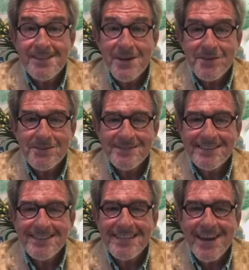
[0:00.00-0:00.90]
So,
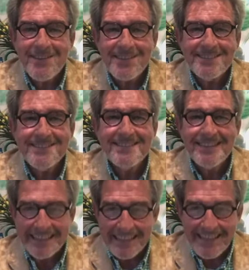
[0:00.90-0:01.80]
Carol,
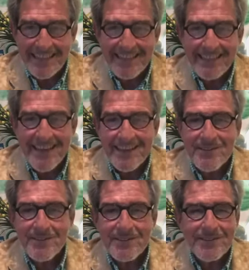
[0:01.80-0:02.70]

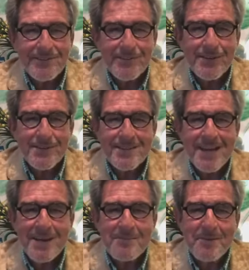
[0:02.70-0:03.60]
thank you for your
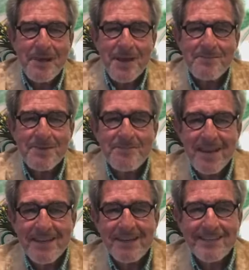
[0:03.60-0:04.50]
time. I'm happy you
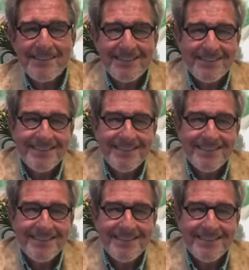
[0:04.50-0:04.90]
made it.